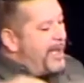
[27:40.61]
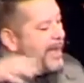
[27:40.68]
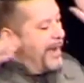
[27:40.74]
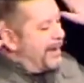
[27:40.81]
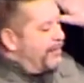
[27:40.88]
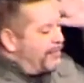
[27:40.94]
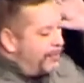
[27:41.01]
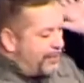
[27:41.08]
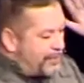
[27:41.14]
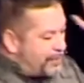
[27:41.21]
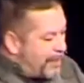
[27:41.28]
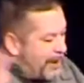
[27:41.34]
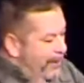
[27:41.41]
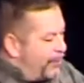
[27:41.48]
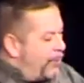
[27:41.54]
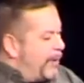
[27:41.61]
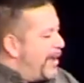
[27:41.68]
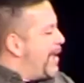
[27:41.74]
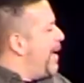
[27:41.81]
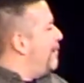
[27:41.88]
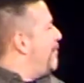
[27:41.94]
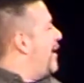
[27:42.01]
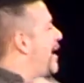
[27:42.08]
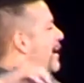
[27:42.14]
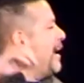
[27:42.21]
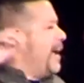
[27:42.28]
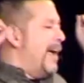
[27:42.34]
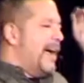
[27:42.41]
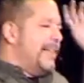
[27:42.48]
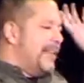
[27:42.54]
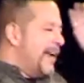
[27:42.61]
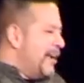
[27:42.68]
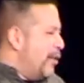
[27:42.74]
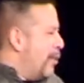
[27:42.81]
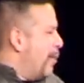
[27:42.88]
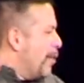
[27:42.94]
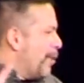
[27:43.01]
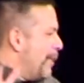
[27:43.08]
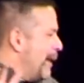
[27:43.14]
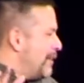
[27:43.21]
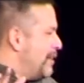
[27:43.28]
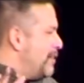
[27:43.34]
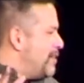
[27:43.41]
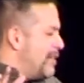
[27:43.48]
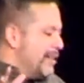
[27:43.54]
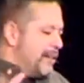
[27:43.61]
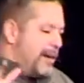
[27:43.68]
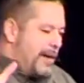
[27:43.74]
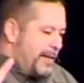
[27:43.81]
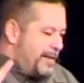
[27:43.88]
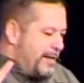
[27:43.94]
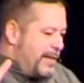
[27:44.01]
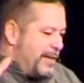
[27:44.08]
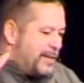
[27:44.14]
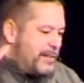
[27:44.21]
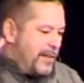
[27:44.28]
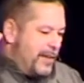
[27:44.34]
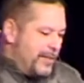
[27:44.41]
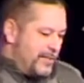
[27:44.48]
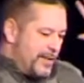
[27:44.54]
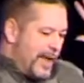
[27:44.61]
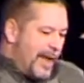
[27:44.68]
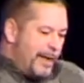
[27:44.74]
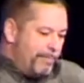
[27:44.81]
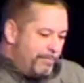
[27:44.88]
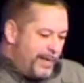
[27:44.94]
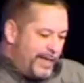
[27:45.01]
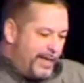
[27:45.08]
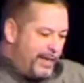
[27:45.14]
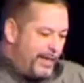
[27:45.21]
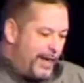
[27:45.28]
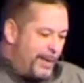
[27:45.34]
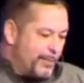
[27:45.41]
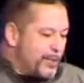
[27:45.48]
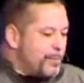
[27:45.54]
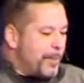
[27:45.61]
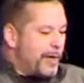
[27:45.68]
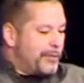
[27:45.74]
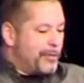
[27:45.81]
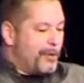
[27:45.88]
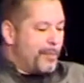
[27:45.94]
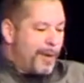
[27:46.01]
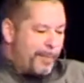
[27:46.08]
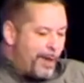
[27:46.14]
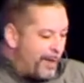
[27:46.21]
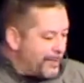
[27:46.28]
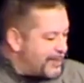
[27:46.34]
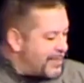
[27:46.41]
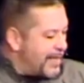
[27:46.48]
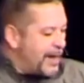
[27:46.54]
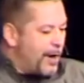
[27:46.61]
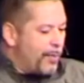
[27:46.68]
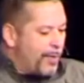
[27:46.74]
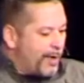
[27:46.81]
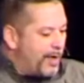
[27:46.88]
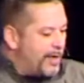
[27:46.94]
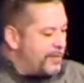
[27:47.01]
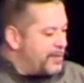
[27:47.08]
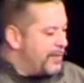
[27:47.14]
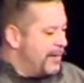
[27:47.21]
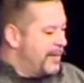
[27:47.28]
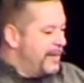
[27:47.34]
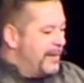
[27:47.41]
I can do this my own way. In fact, I think I know more about this than God does because I'm me and I'm special. My mom said I was.